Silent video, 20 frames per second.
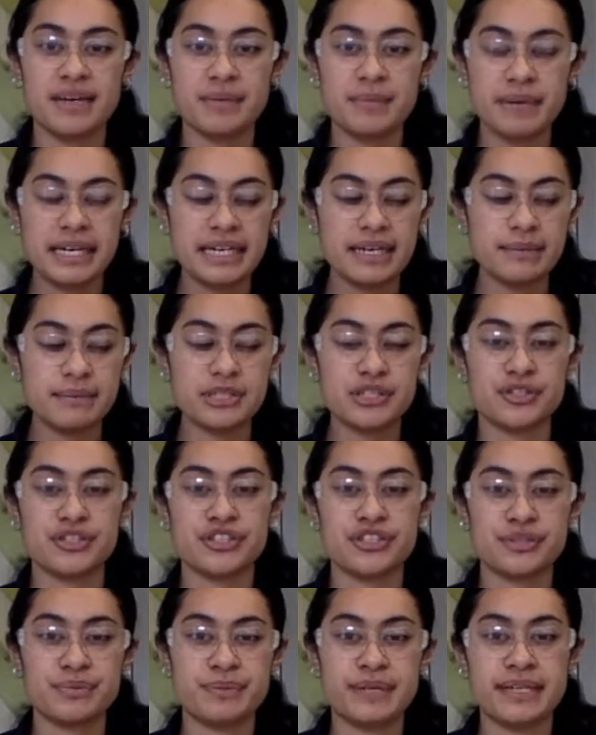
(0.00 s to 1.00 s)
My name is
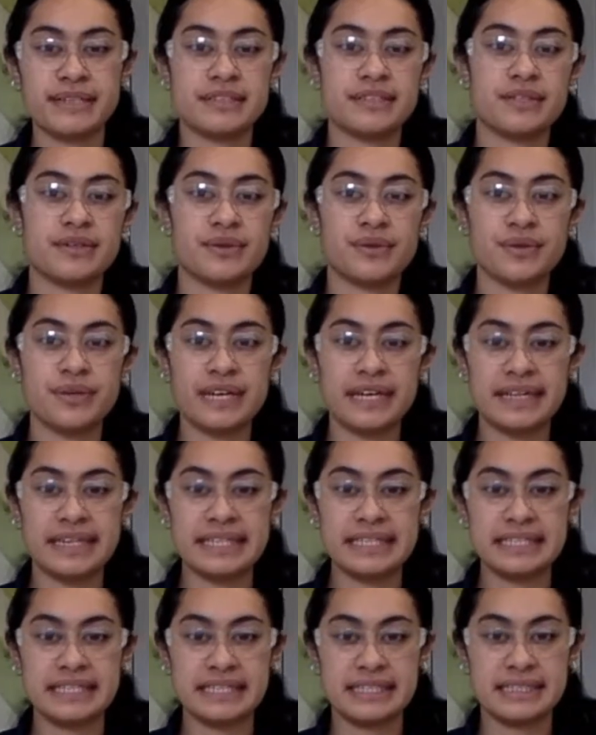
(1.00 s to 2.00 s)
Maeata'anoa and
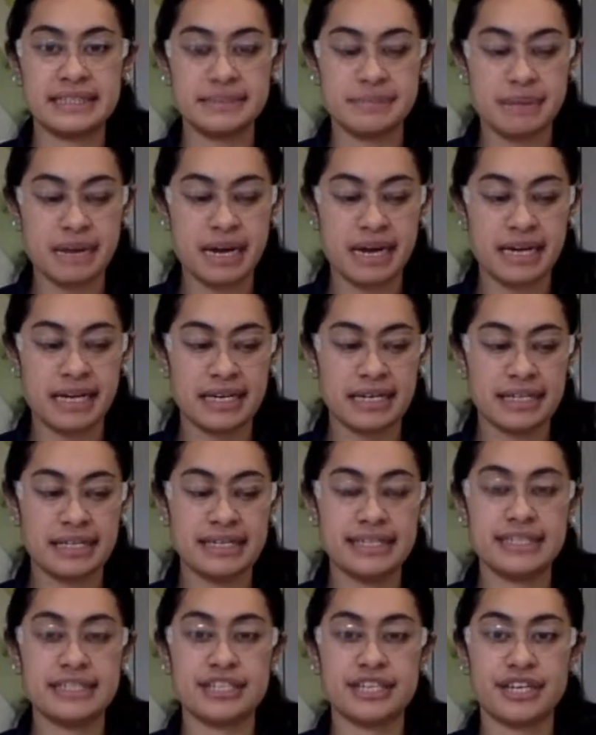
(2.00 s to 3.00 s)
this is my
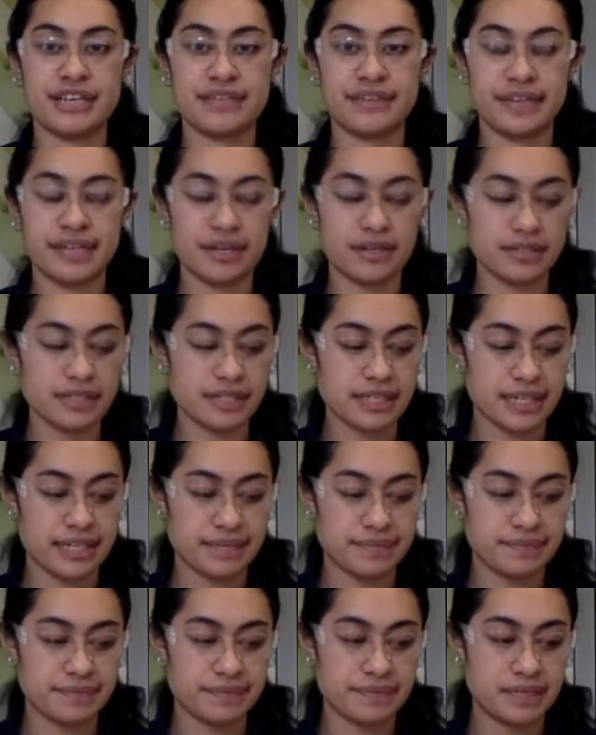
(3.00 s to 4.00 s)
EJV
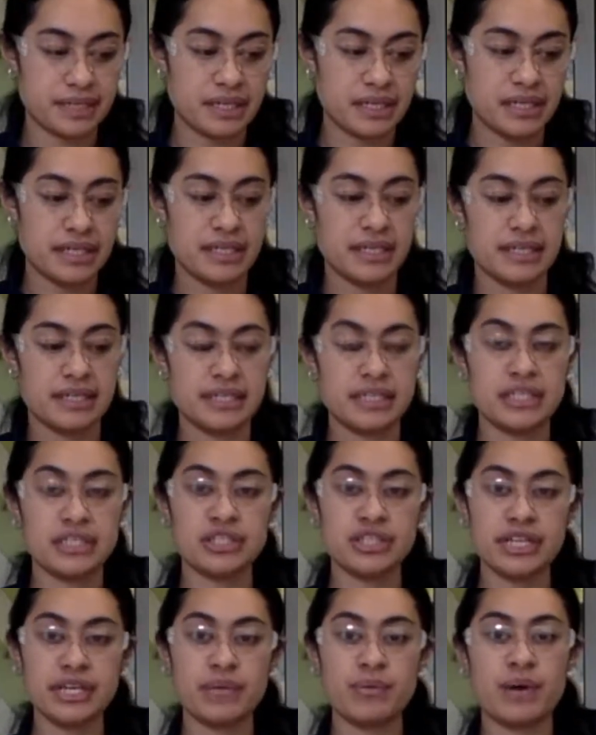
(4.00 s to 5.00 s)
OSCE.
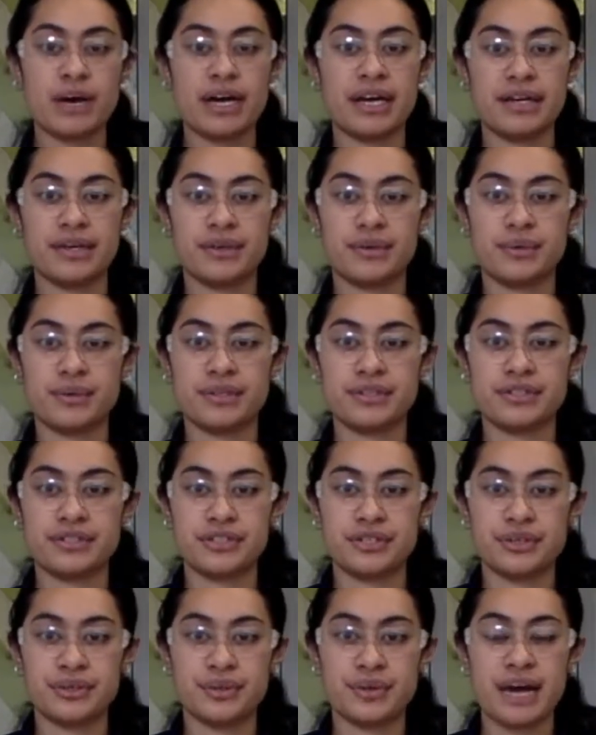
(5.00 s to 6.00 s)
Essentially, why you would want
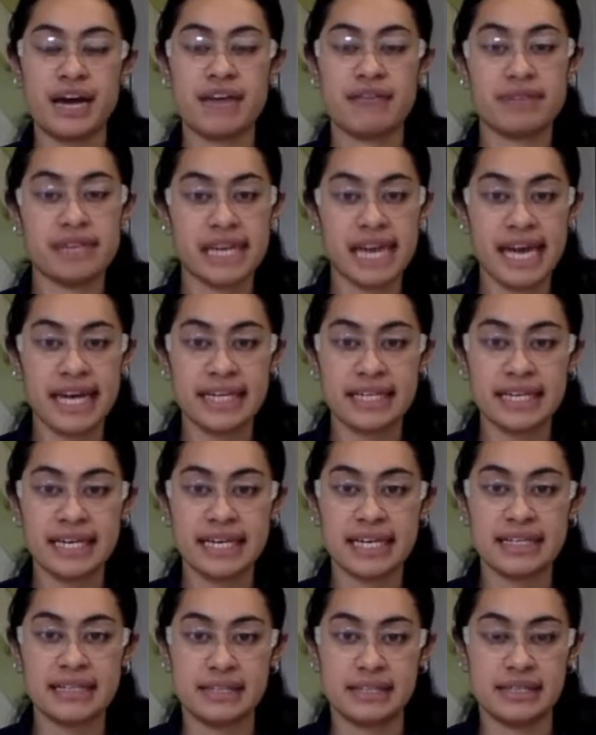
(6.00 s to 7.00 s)
to IV
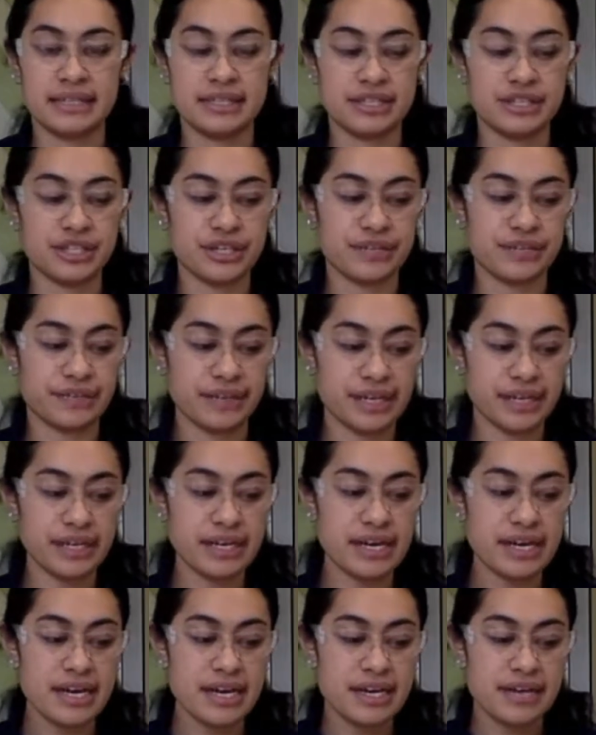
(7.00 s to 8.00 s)
cannulate the EJV
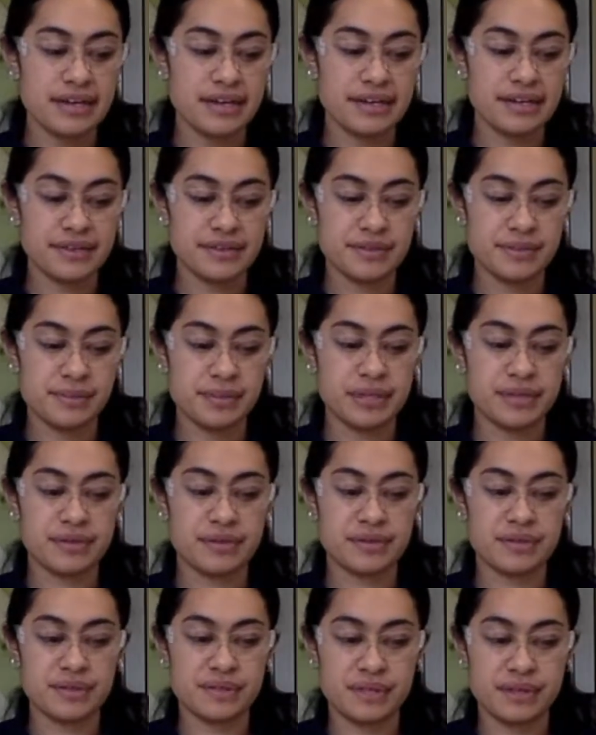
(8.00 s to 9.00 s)
is
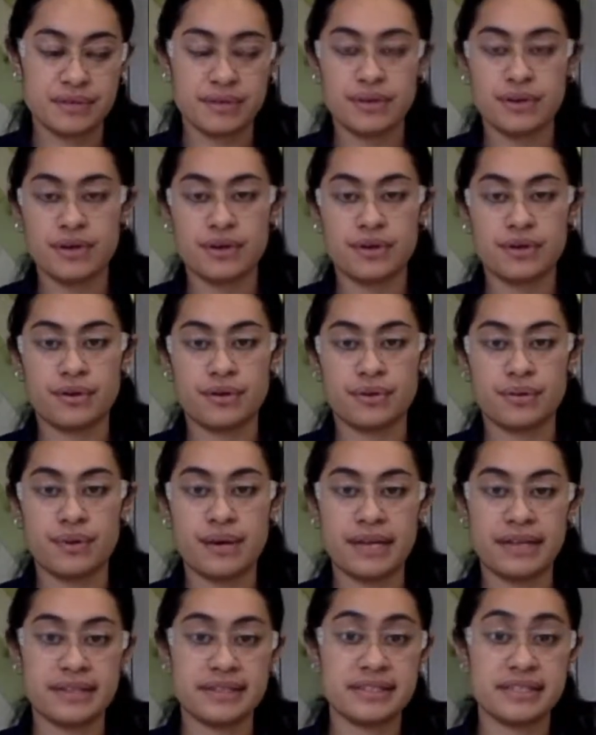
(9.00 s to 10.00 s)
because there are no
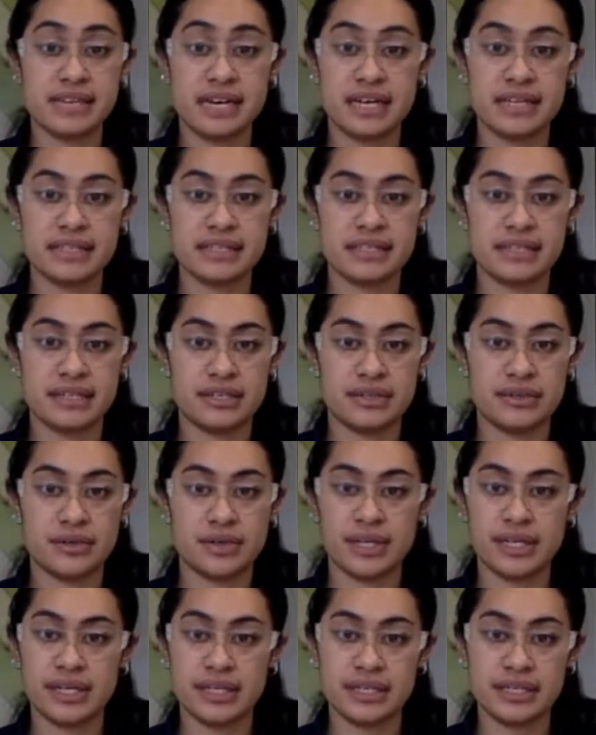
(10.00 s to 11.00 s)
other sites that you
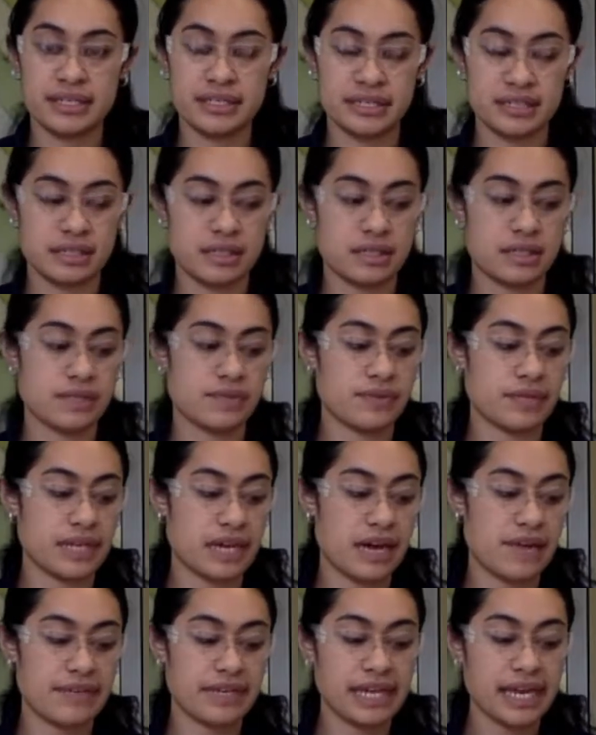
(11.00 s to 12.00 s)
can successfully
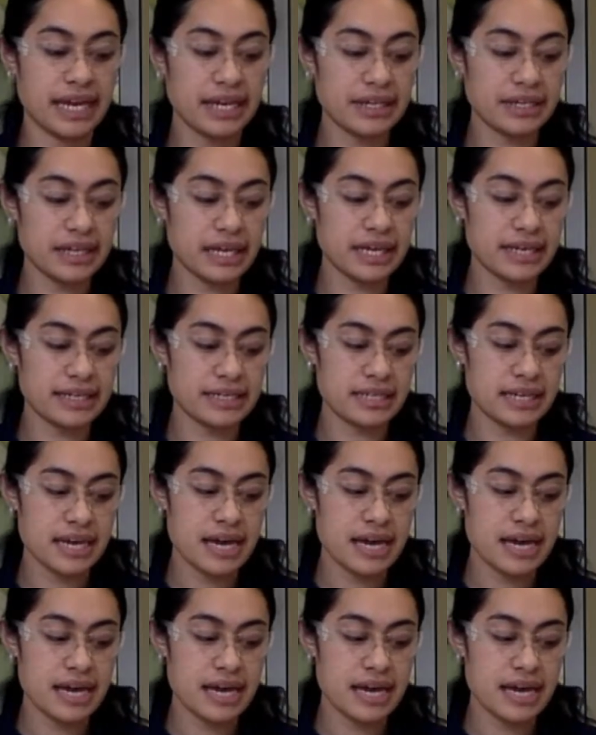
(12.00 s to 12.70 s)
IV cannulate,